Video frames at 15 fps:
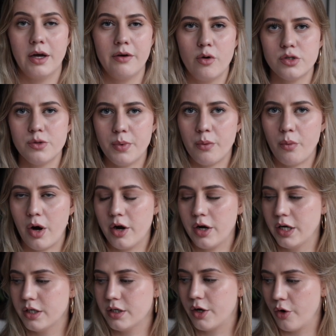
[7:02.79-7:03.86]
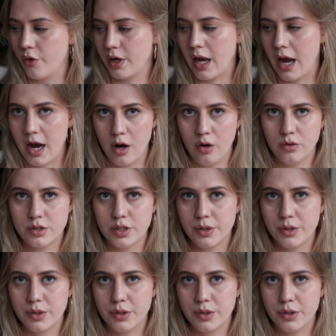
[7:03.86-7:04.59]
I've also been wearing it going out